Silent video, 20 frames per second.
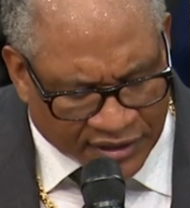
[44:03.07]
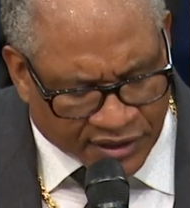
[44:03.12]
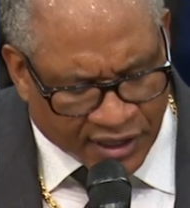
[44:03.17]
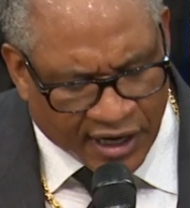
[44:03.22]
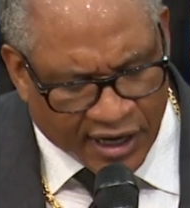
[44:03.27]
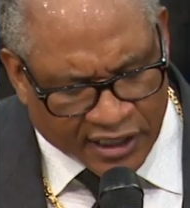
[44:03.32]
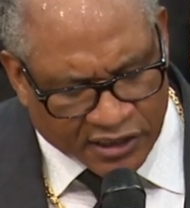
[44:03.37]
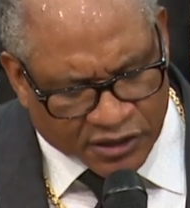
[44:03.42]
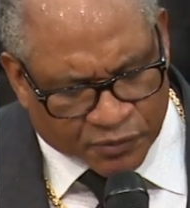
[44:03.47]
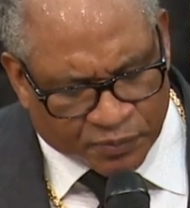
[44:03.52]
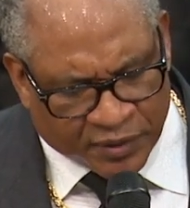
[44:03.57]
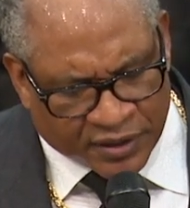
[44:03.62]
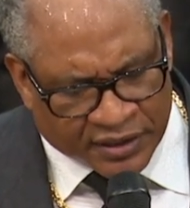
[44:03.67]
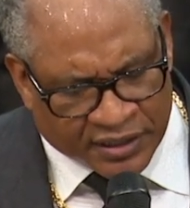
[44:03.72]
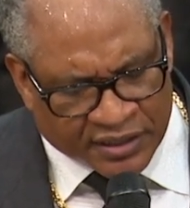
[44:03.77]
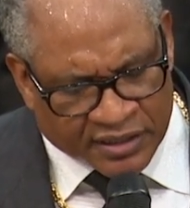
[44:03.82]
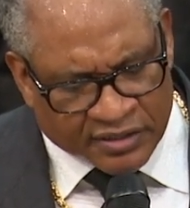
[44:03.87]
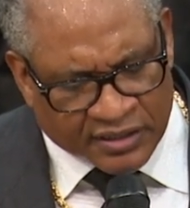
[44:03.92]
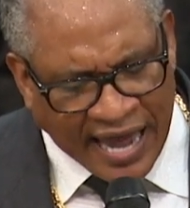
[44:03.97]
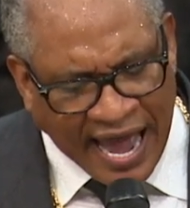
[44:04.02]
husband
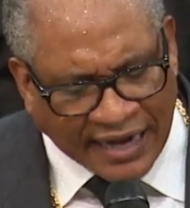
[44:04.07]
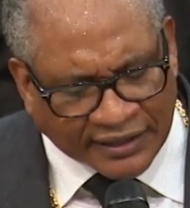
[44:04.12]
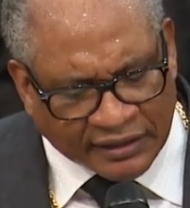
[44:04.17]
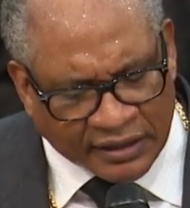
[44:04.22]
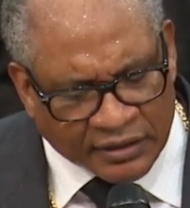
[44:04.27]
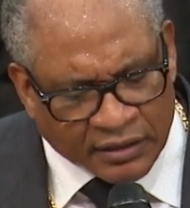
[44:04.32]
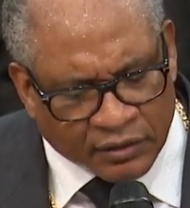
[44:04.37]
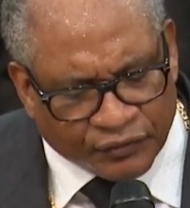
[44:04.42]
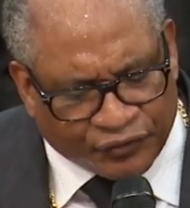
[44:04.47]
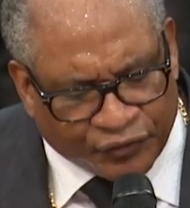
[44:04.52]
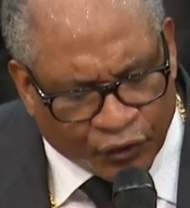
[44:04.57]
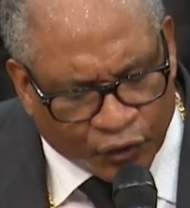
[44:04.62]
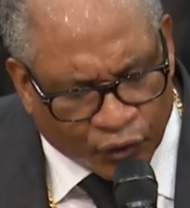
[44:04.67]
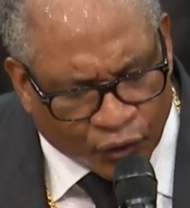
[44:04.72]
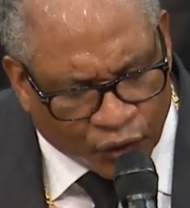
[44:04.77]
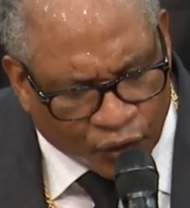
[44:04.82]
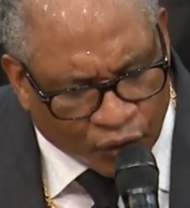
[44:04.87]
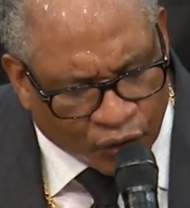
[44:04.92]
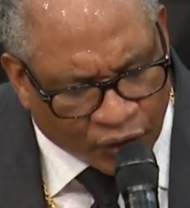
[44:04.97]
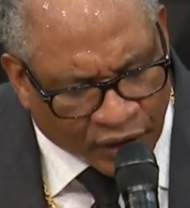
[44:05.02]
is acting the
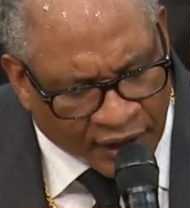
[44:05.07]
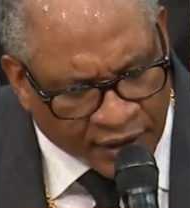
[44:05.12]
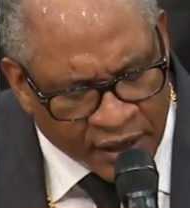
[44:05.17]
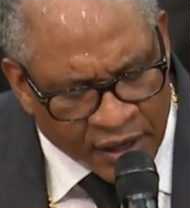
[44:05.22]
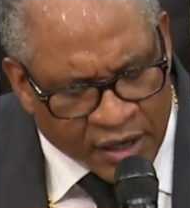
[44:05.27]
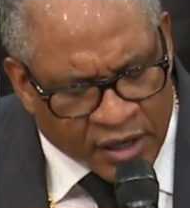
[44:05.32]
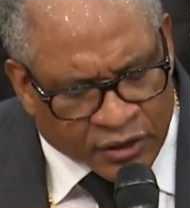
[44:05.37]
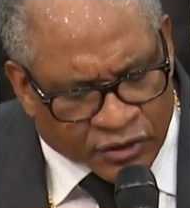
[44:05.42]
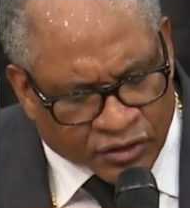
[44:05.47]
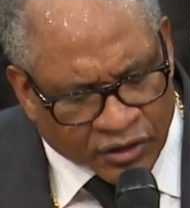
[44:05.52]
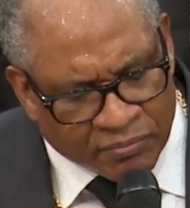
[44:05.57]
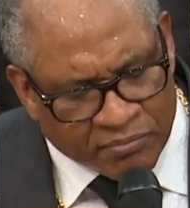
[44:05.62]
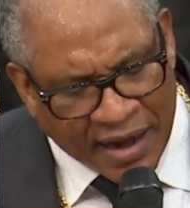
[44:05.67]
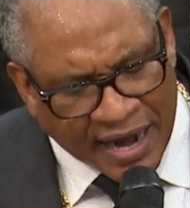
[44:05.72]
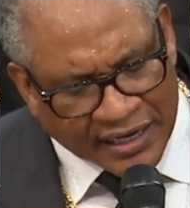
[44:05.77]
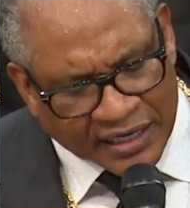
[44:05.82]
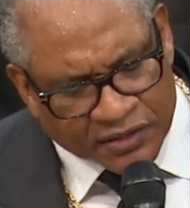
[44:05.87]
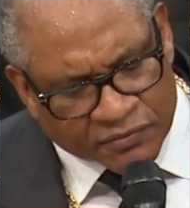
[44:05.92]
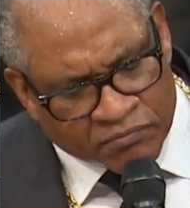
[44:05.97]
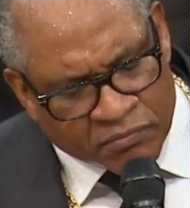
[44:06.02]
fool.
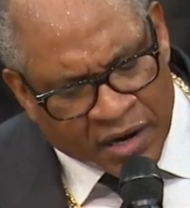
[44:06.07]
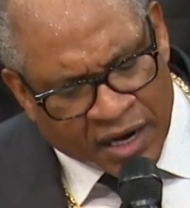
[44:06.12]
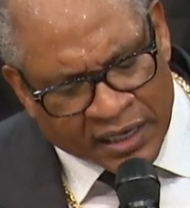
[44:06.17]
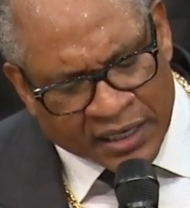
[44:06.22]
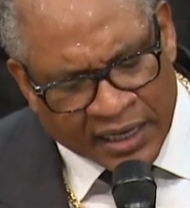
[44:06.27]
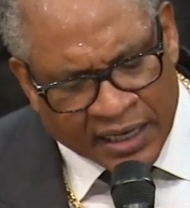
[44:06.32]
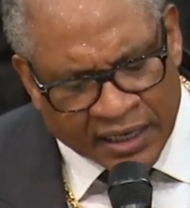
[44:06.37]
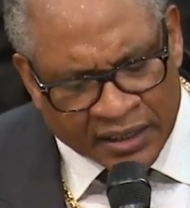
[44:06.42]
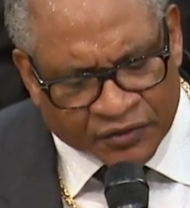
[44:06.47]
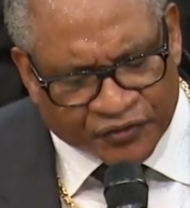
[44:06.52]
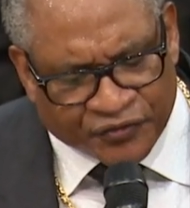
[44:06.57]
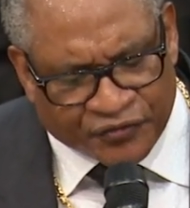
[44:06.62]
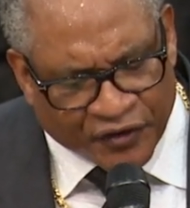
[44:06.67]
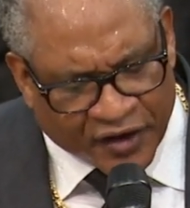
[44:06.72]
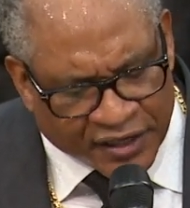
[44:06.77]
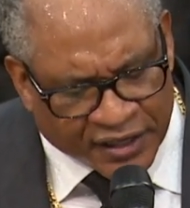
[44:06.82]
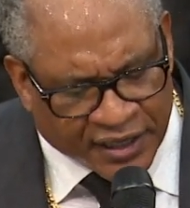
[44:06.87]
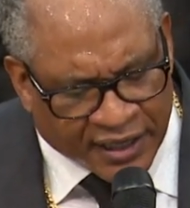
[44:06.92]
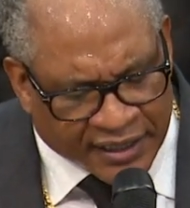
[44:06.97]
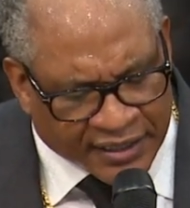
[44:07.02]
Somebody's money is
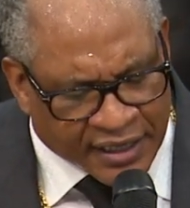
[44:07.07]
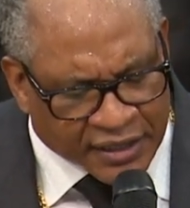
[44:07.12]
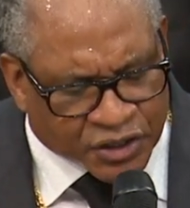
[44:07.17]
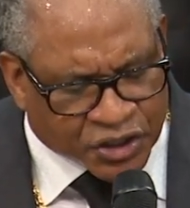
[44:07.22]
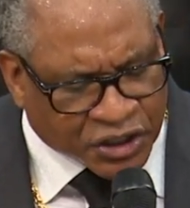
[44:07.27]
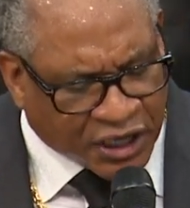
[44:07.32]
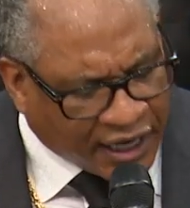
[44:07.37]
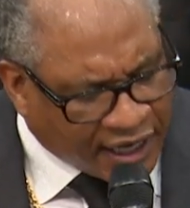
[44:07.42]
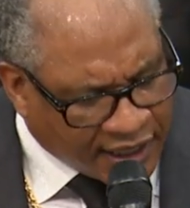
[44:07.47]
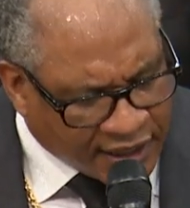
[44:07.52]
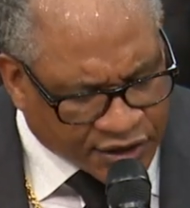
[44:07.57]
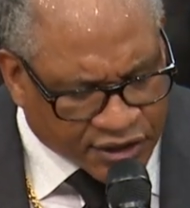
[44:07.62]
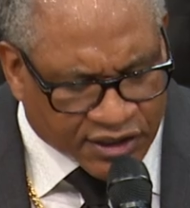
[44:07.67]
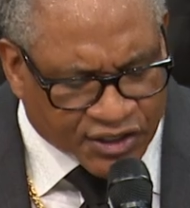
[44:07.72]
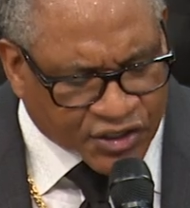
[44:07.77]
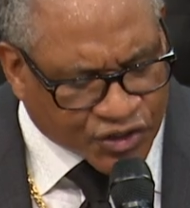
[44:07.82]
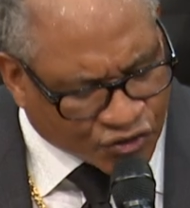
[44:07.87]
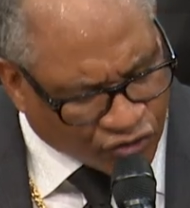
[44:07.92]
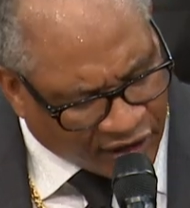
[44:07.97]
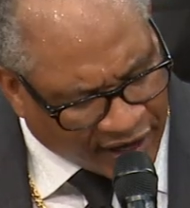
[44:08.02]
funny and the change is
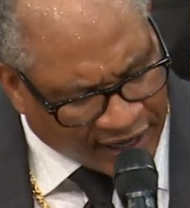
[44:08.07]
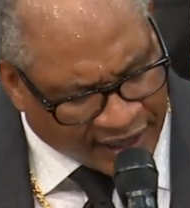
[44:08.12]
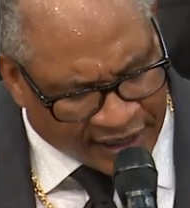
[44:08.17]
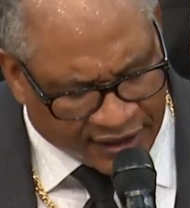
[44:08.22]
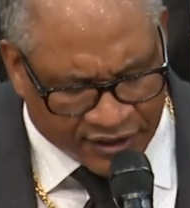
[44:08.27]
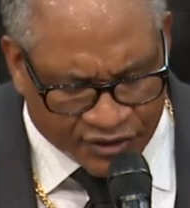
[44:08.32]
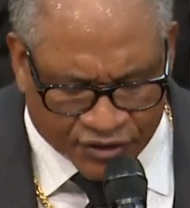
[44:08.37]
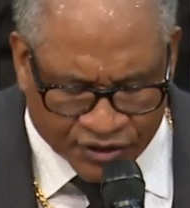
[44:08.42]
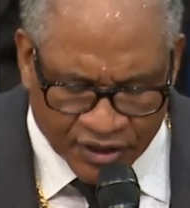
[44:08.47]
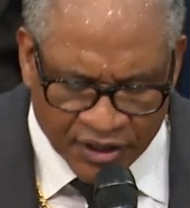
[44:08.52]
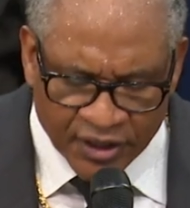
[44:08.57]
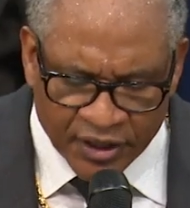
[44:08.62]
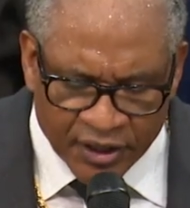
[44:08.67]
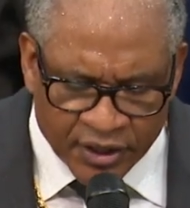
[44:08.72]
strange.